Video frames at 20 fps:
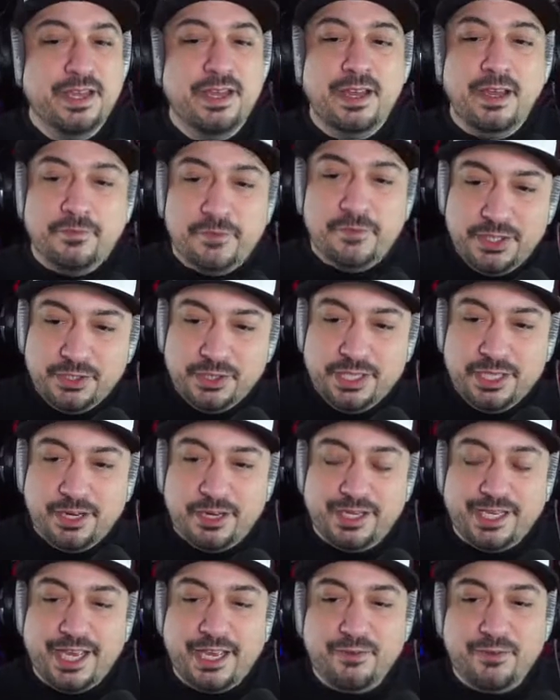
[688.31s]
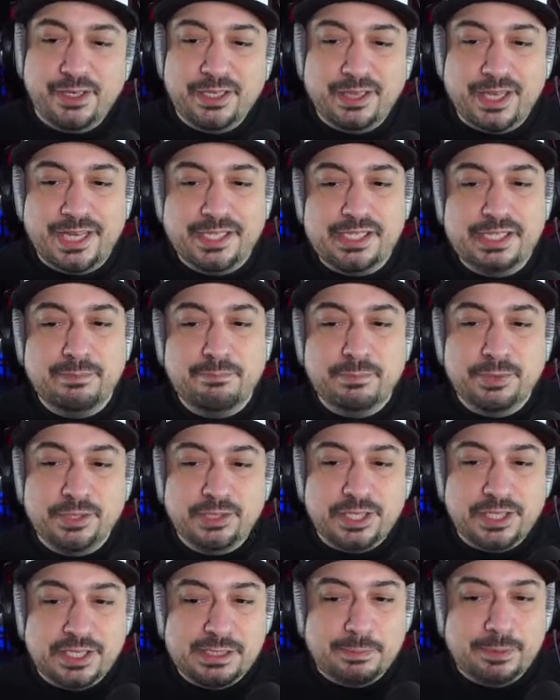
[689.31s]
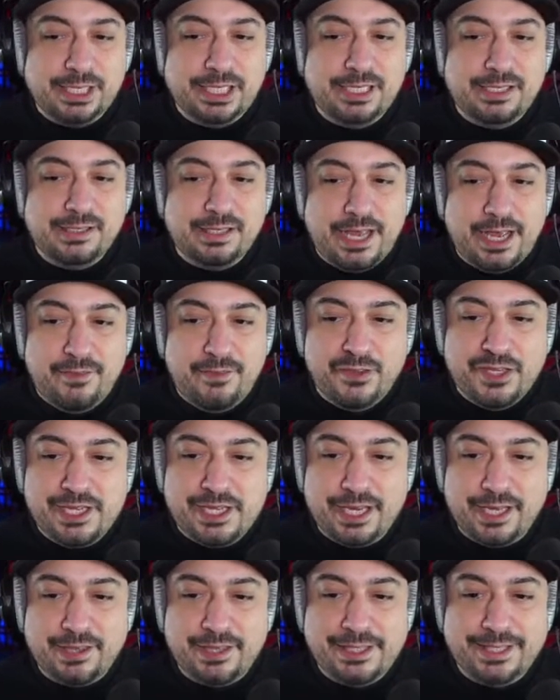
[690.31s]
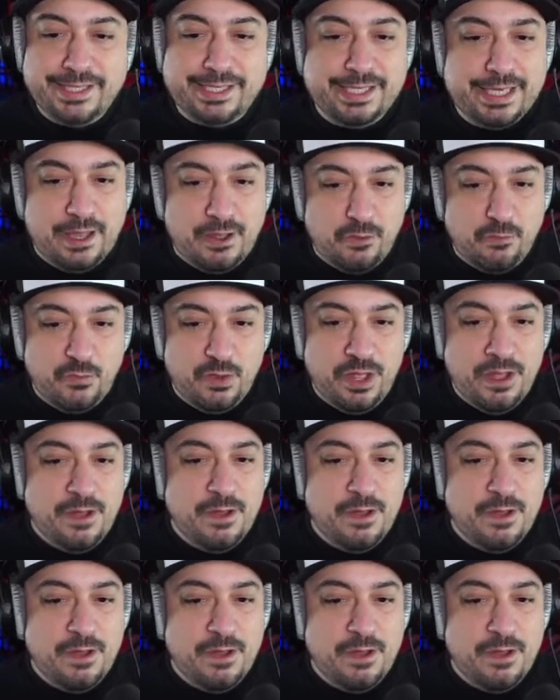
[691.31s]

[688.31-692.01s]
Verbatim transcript: Eventually, Arkay realized the book explained life and death itself,